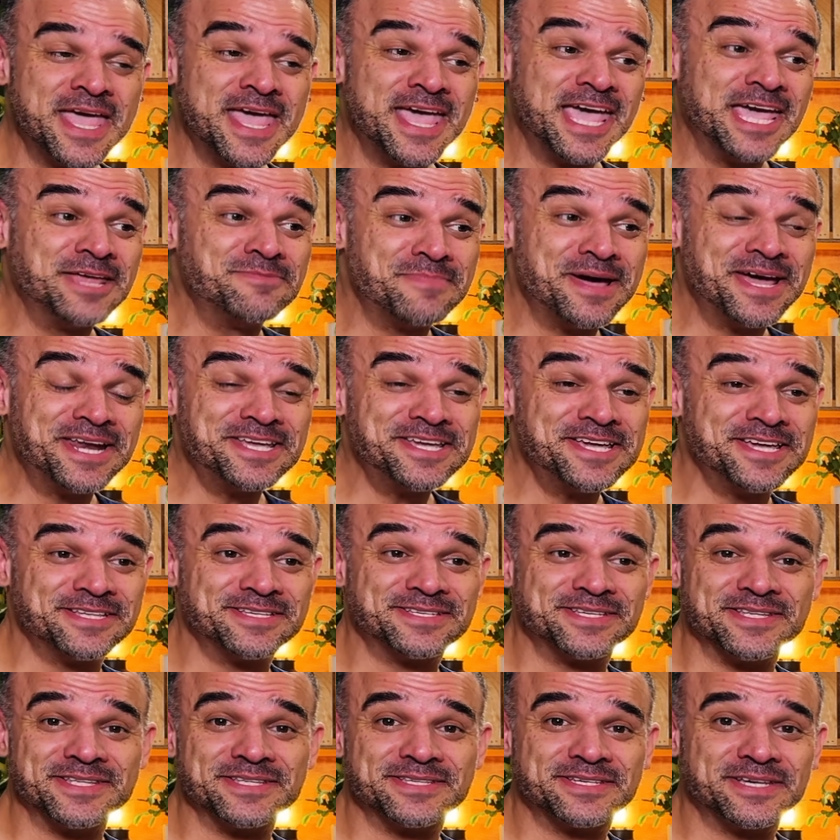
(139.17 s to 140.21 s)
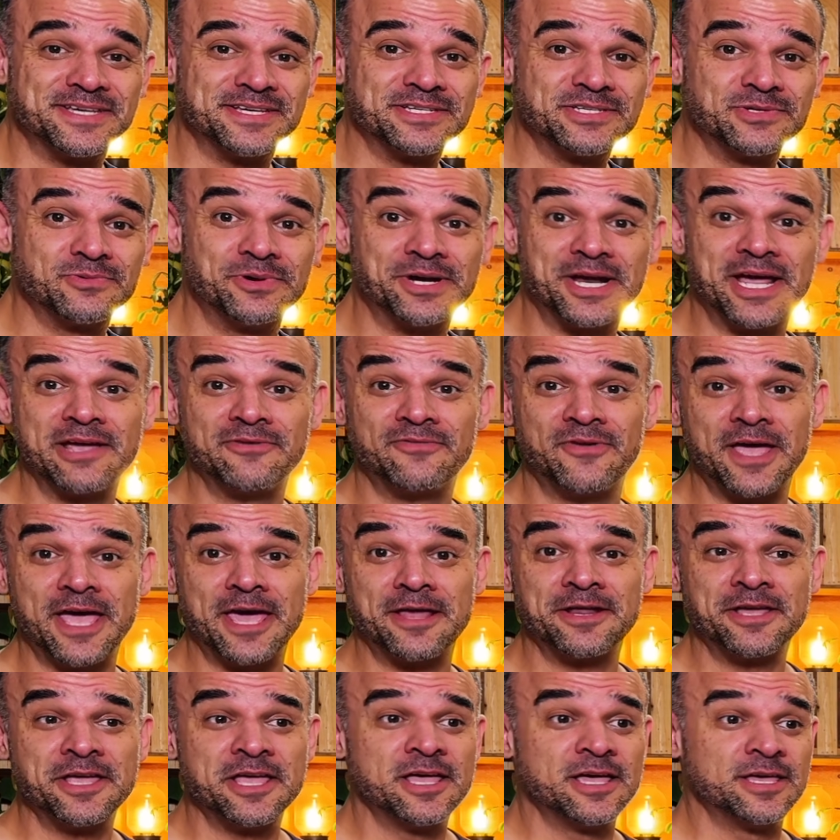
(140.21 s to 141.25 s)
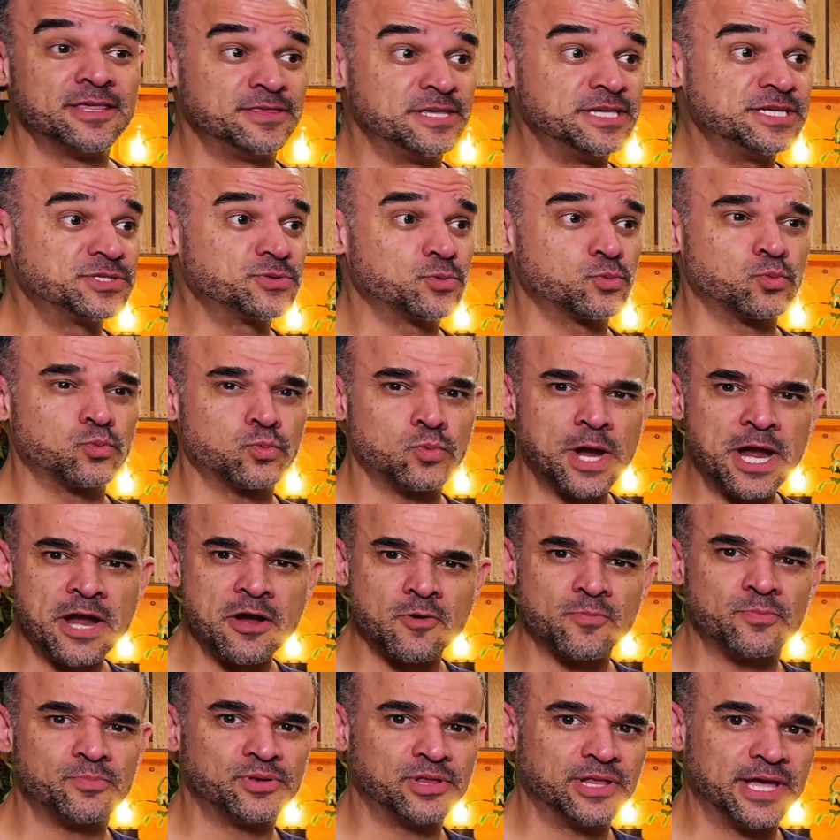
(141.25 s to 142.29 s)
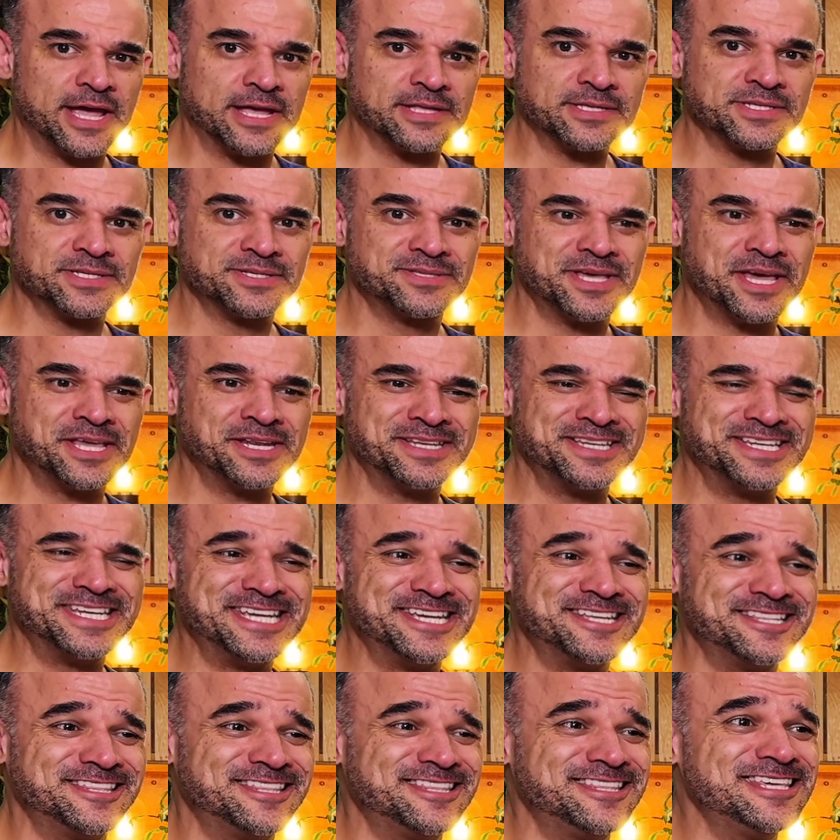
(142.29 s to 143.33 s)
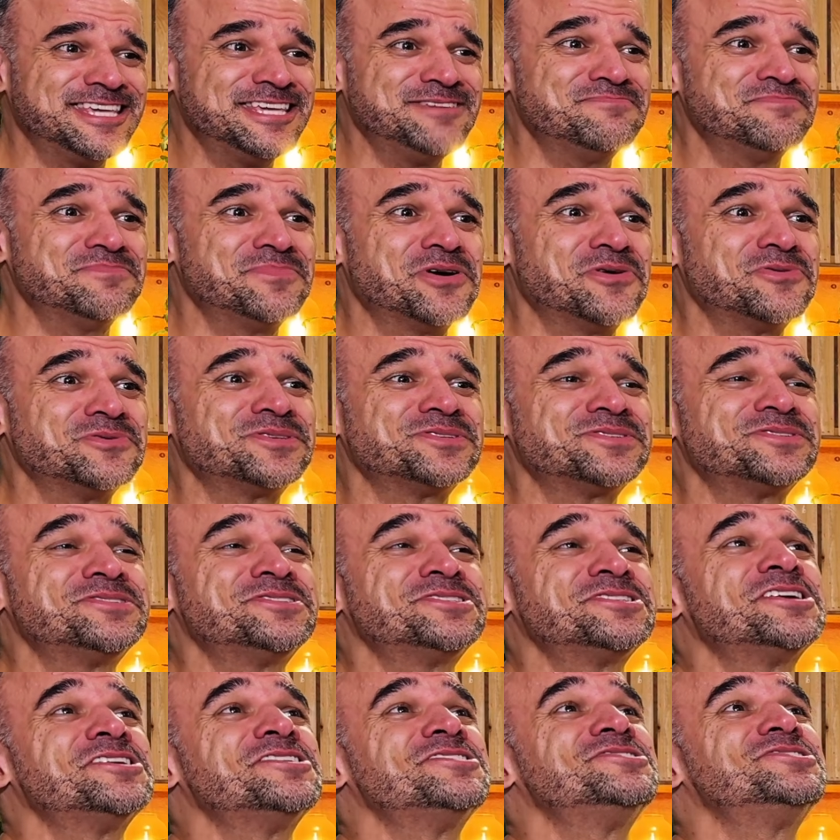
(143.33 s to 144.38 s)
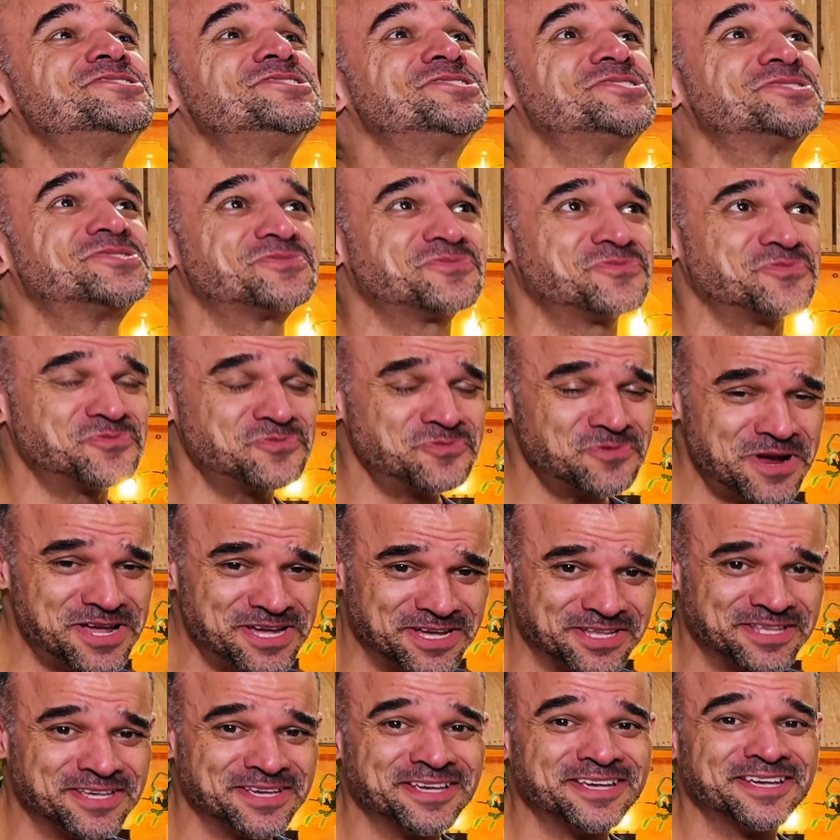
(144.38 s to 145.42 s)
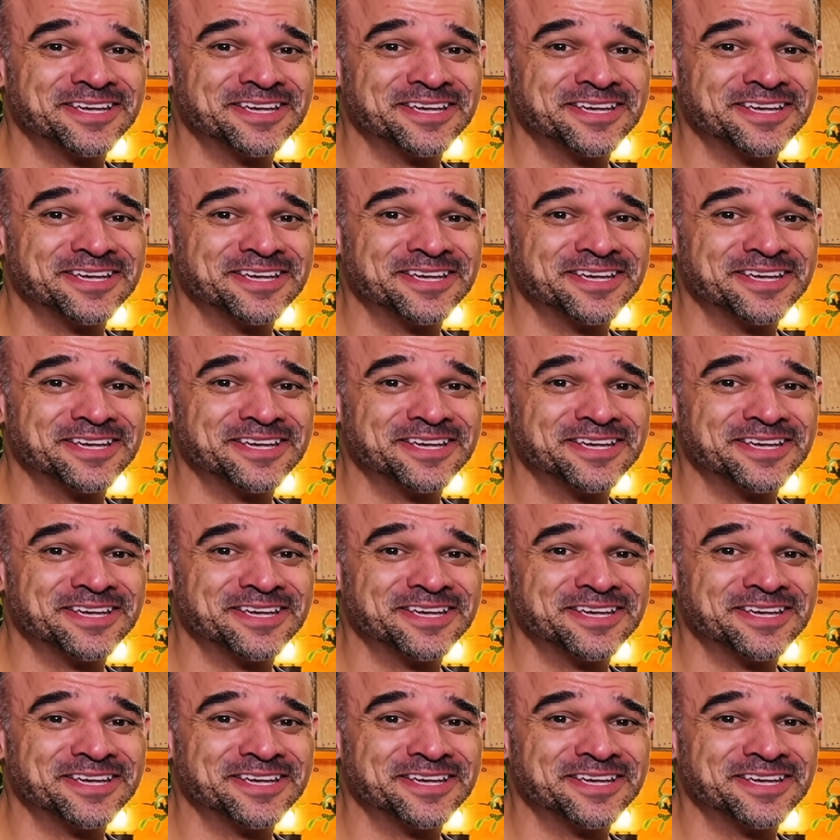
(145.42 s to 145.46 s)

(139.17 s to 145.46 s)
In many instances, when I've had these rare plants that need the most strict